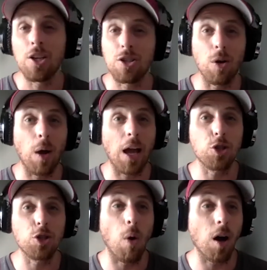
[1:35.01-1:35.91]
So
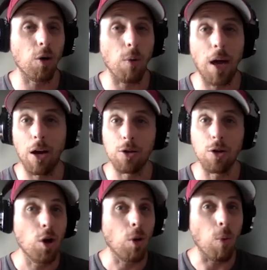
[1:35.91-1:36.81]
as you walk around
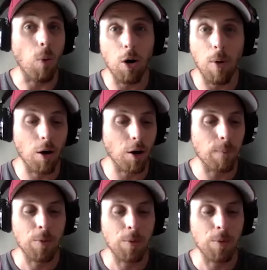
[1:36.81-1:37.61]
Walmart